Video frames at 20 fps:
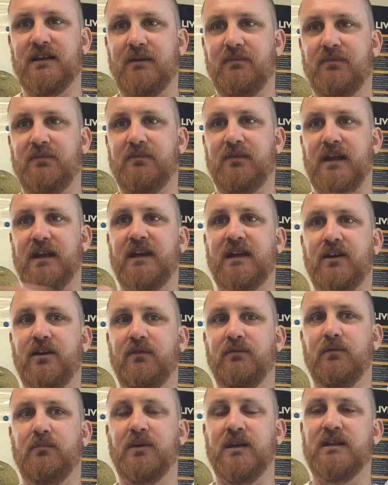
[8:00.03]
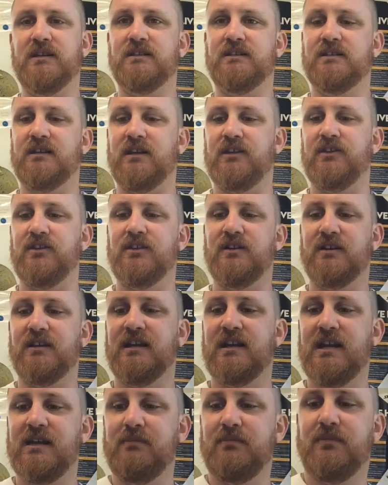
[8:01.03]
up flaking off a piece, and you could
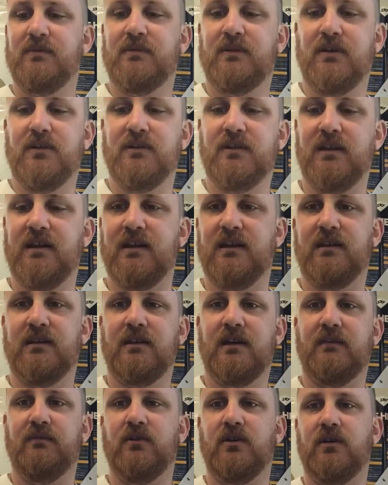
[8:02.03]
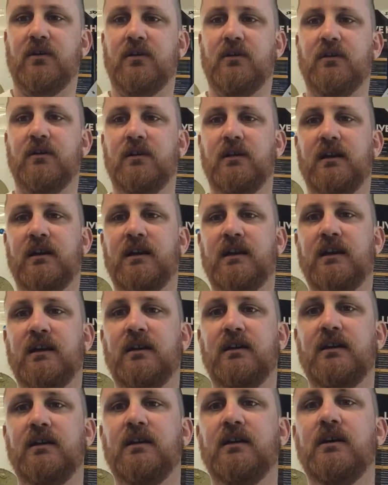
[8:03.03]
keep though. And I've got
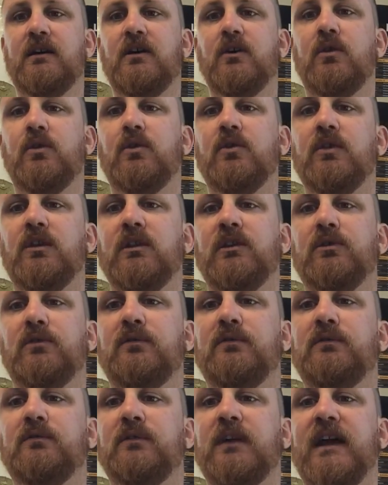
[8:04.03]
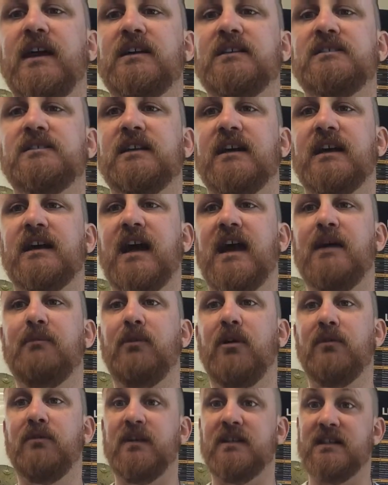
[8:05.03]
here all the little flakes that came
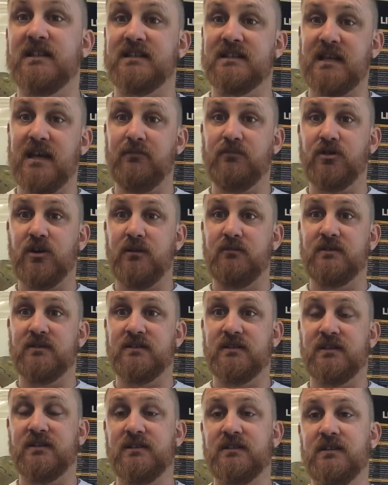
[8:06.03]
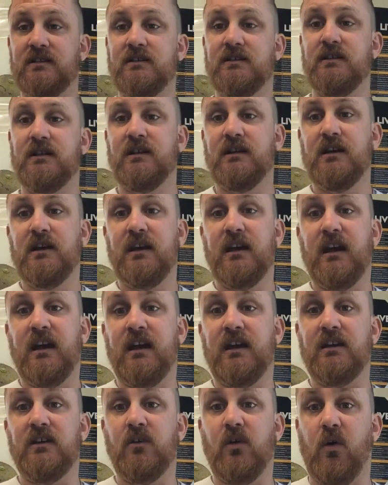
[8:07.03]
off at the same time as this did,
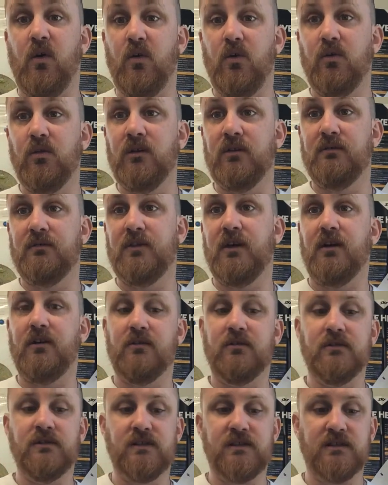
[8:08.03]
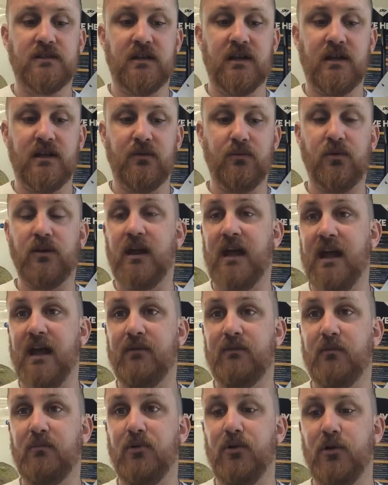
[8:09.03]
and all of those would
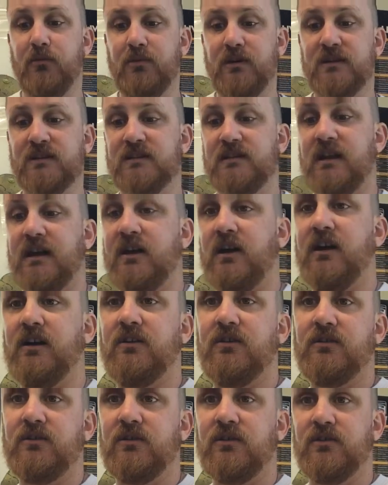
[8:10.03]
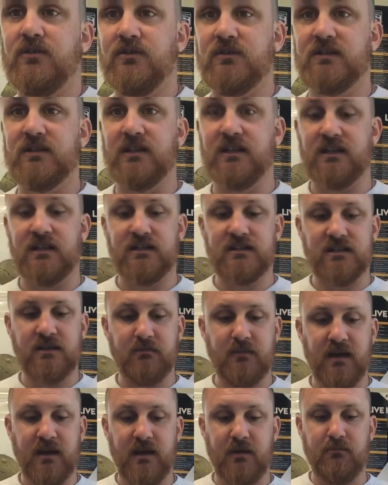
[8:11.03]
have a purpose. Like, I could use these to
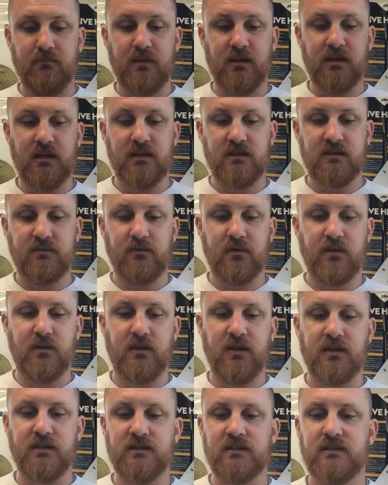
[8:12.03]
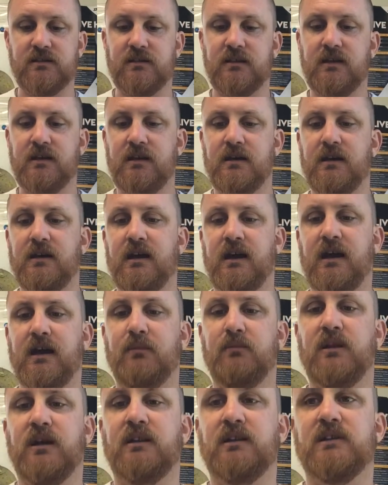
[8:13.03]
make a million different things.
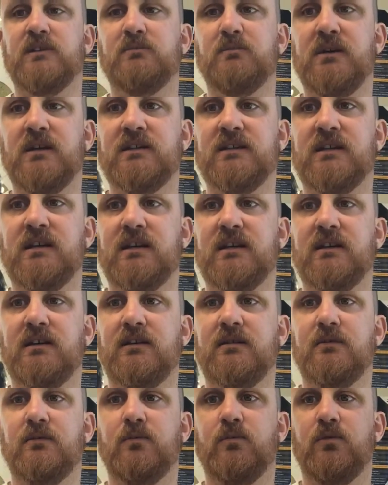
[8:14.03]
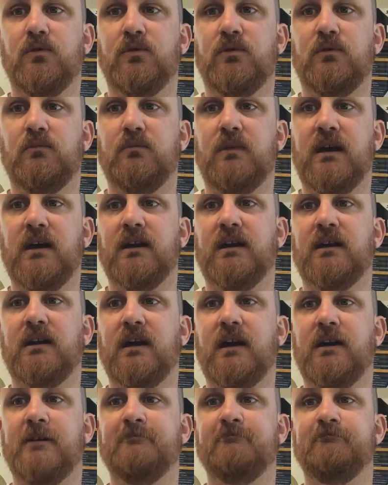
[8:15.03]
Like this piece here would make,
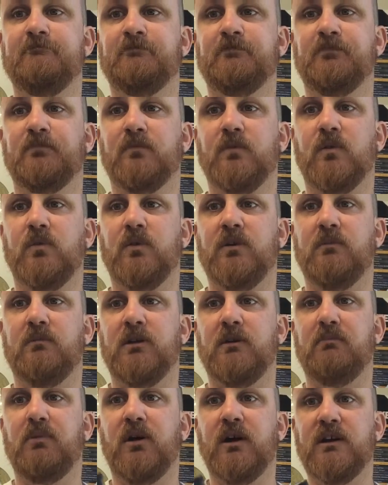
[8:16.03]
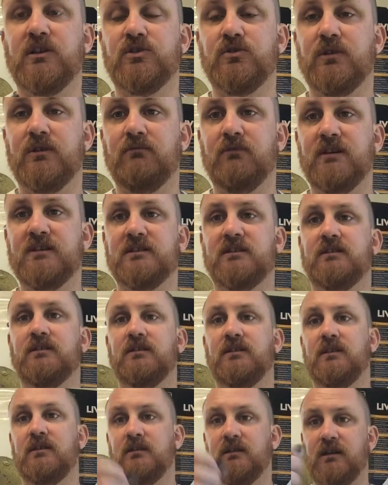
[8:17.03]
with a bit of pine tree
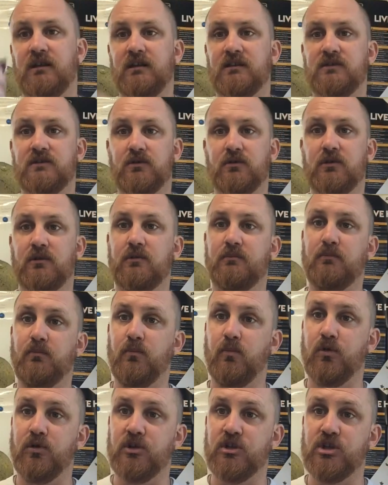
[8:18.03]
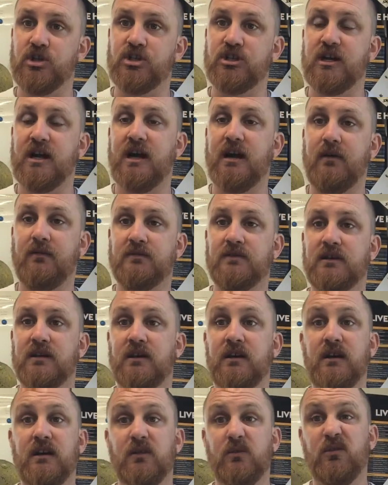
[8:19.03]
resin into a wooden shaft,
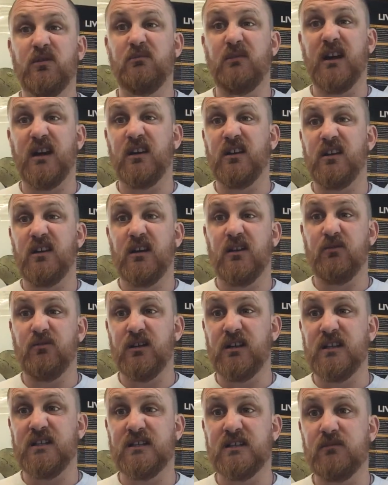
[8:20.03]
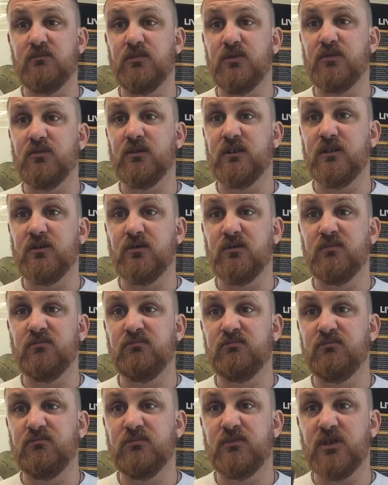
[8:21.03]
would make a really simple little
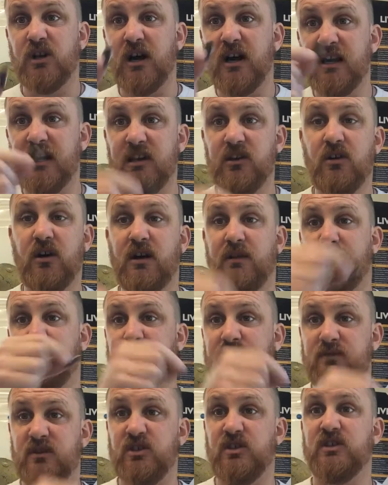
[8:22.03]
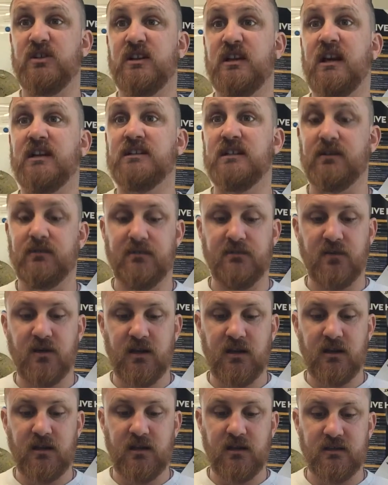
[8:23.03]
tiny knife for just cutting
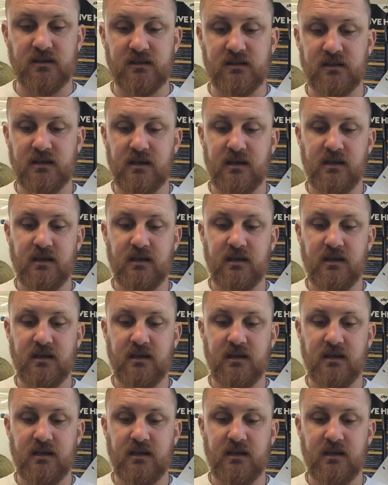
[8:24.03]
fine things.